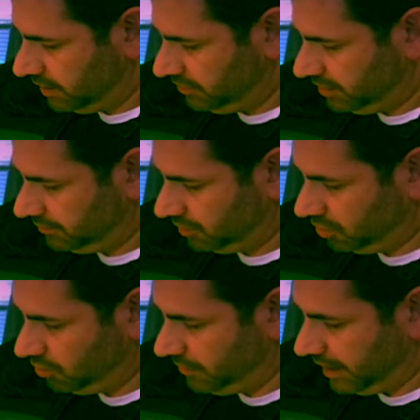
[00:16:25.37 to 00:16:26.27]
And then I'm gonna
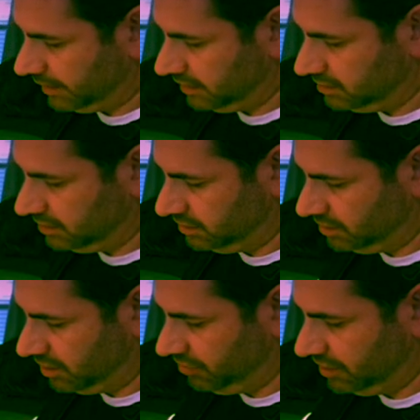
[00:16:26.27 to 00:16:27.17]
go back
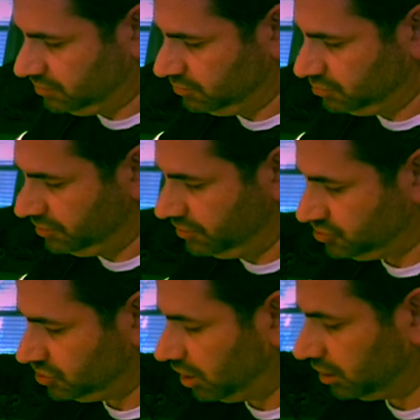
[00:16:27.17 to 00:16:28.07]
and then do the
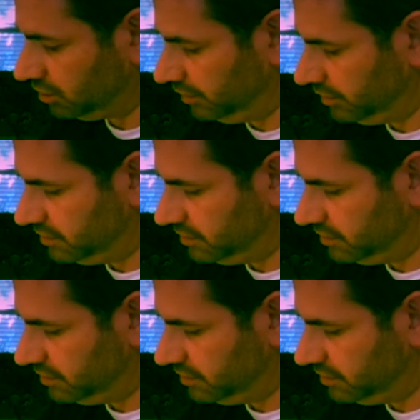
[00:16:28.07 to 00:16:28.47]
chocolate.